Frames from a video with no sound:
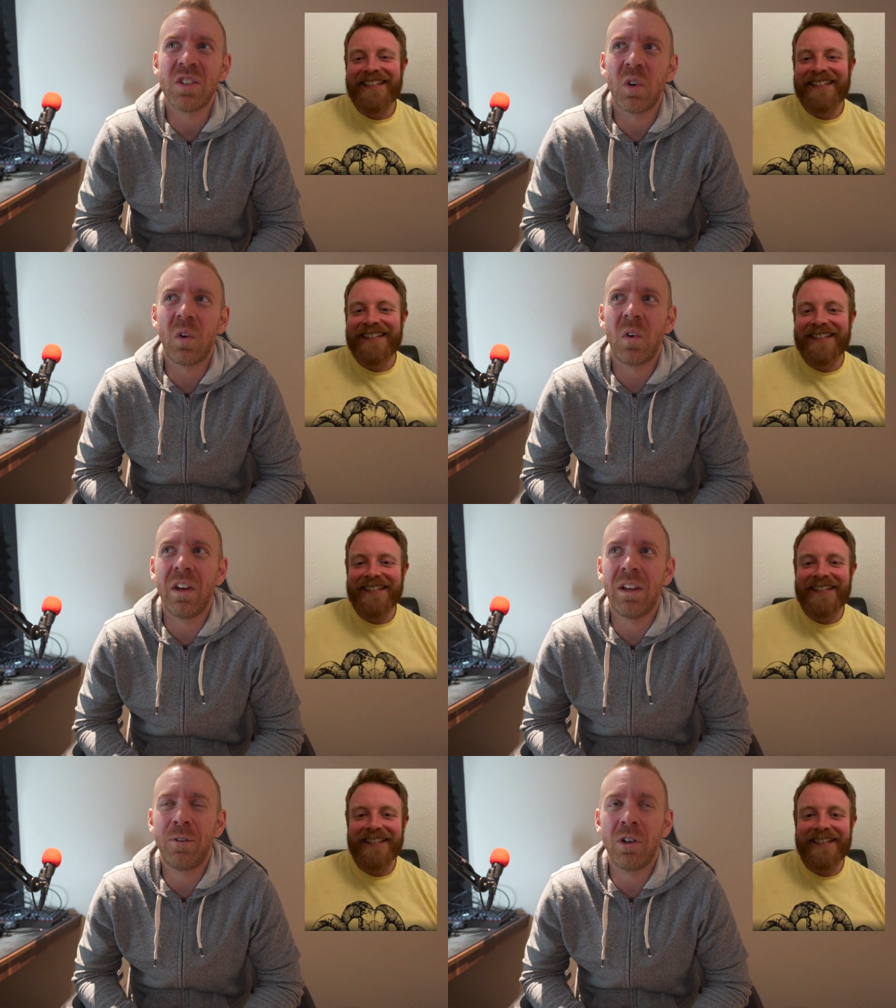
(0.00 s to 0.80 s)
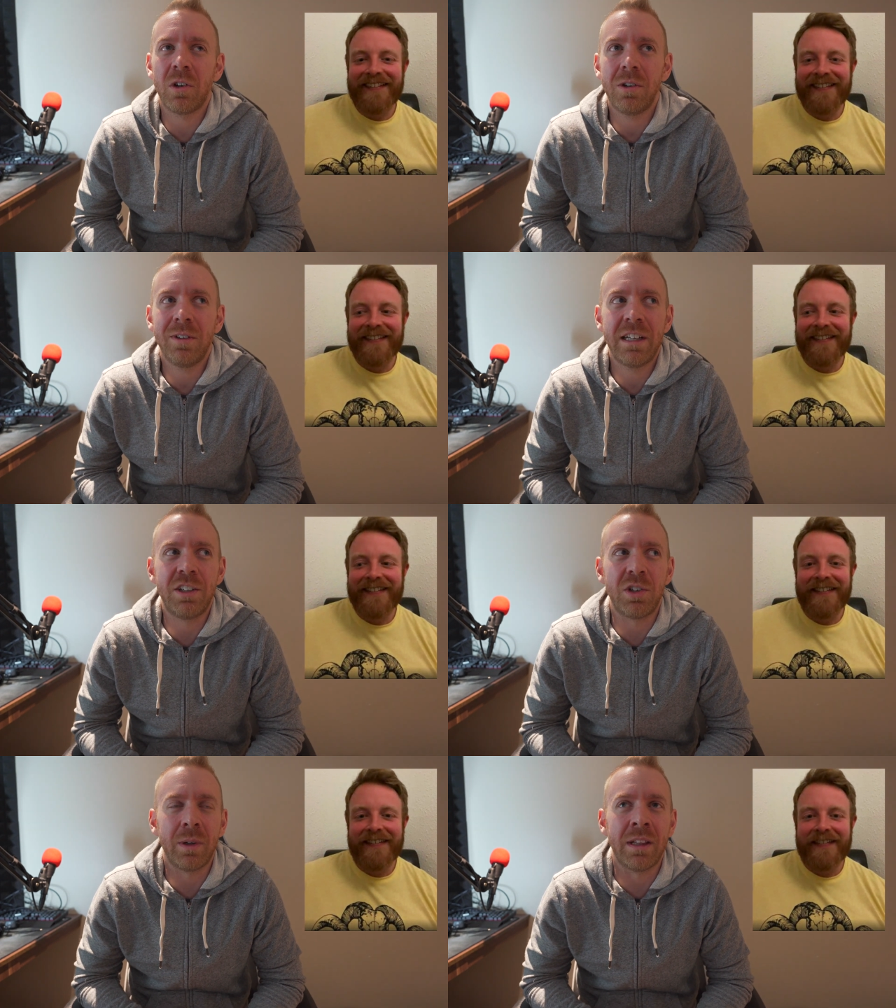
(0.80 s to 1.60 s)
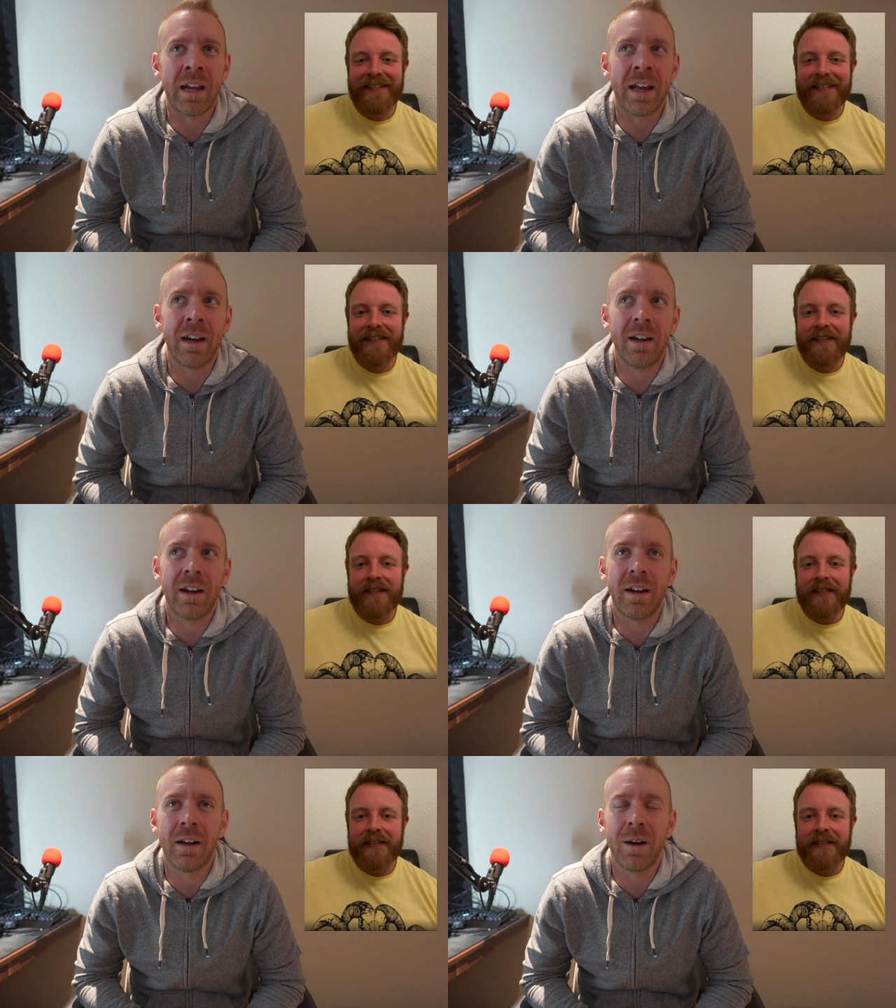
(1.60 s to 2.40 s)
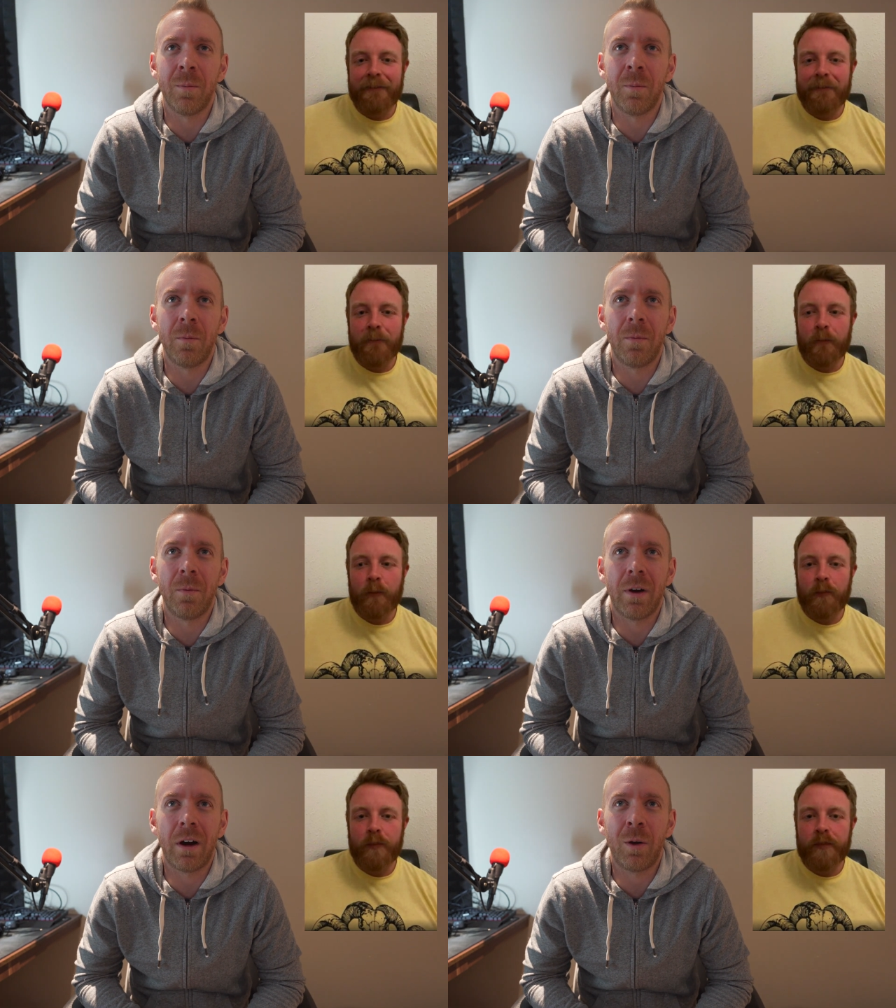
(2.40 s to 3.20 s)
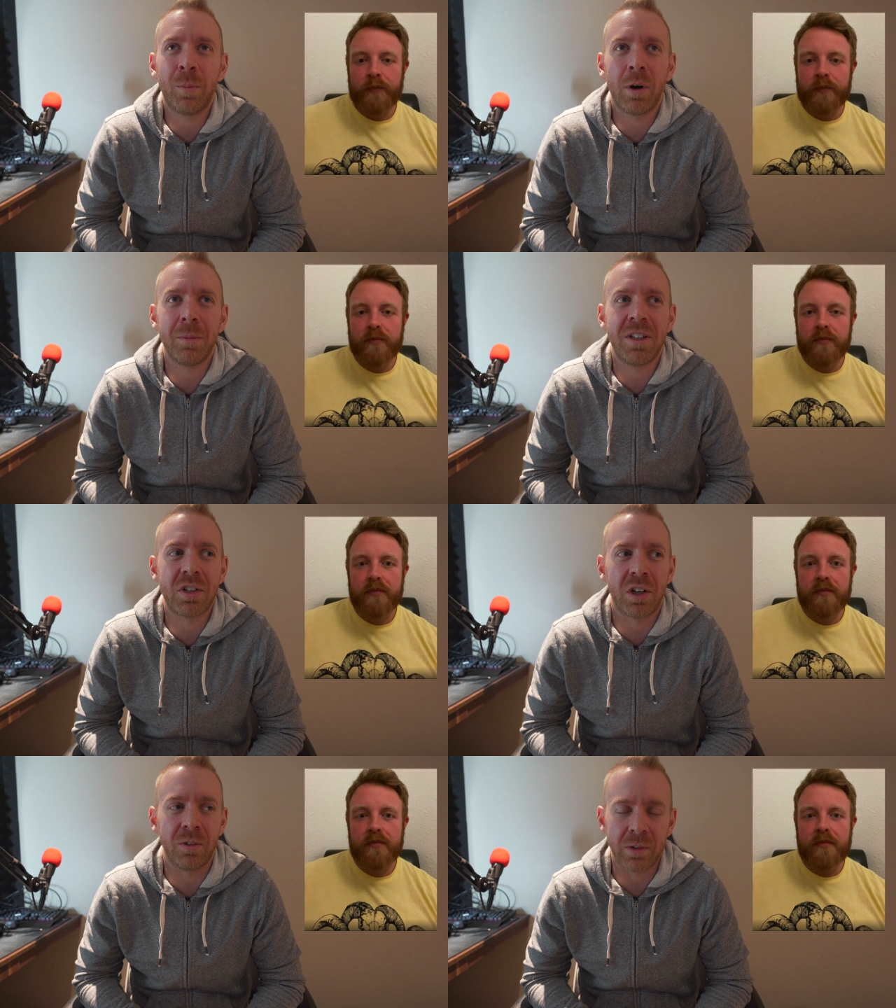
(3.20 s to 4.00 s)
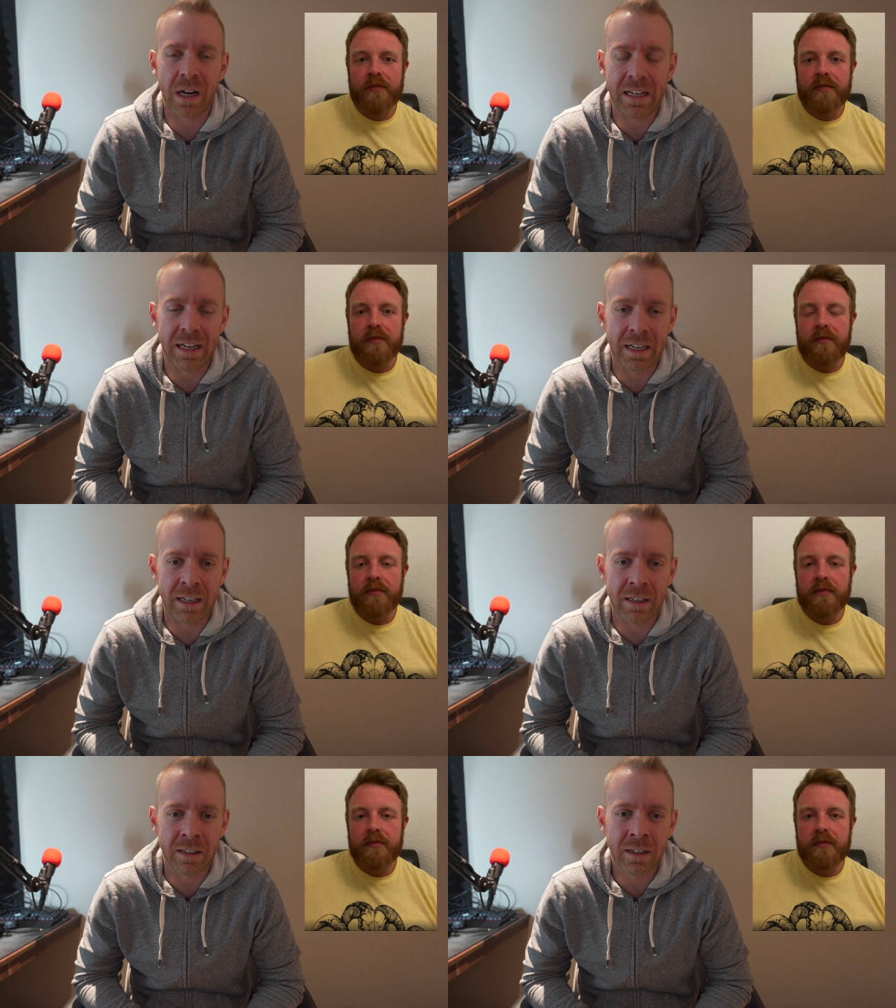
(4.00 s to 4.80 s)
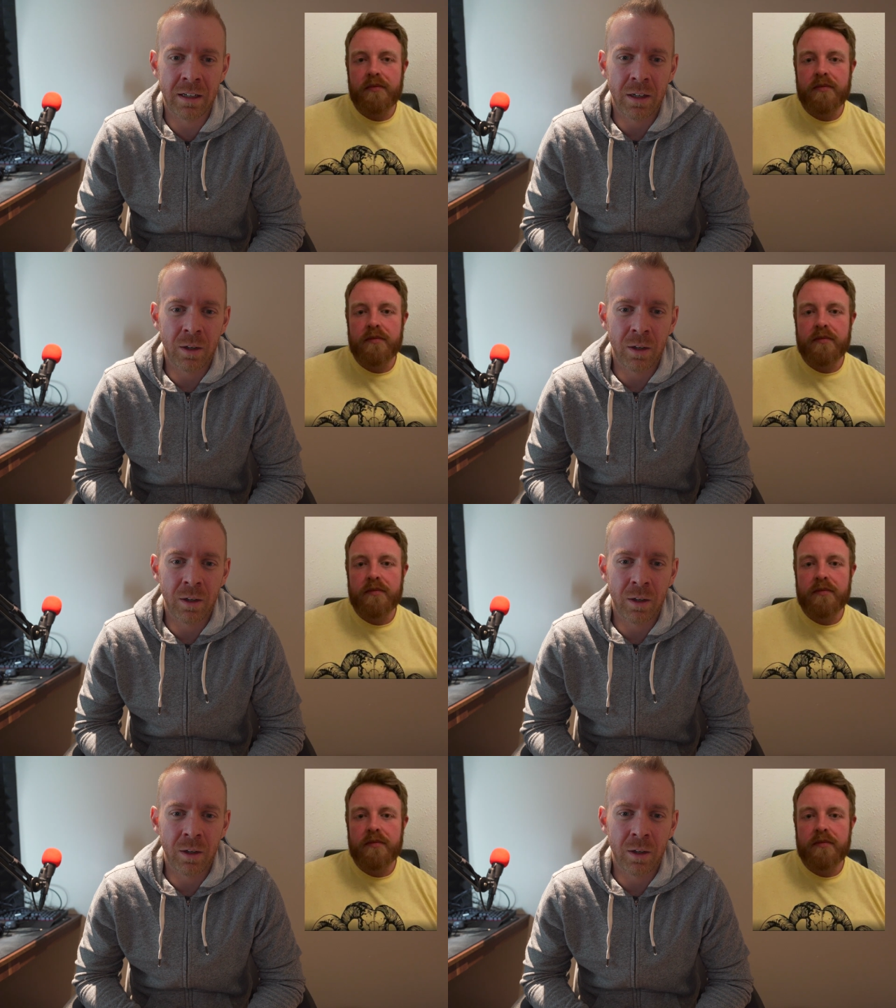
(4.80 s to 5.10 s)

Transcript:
Speaker 1: so if you're already doing that, um, I'll probably start writing in.